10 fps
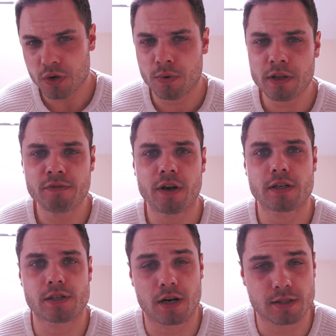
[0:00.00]
When you
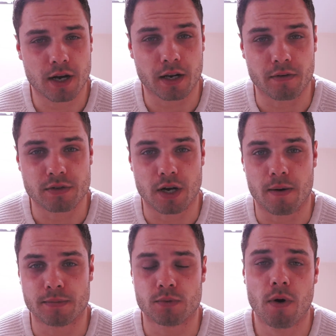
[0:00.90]
first start a cycle of
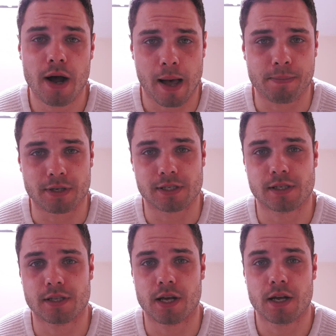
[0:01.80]
SARMs, what happens
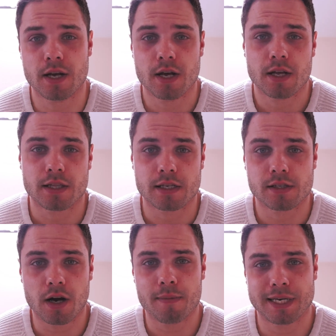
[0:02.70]
is that the
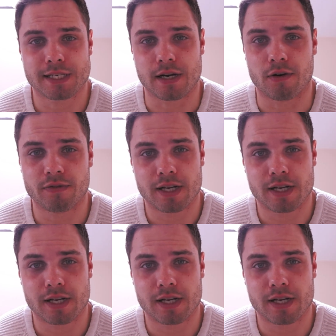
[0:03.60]
SARM itself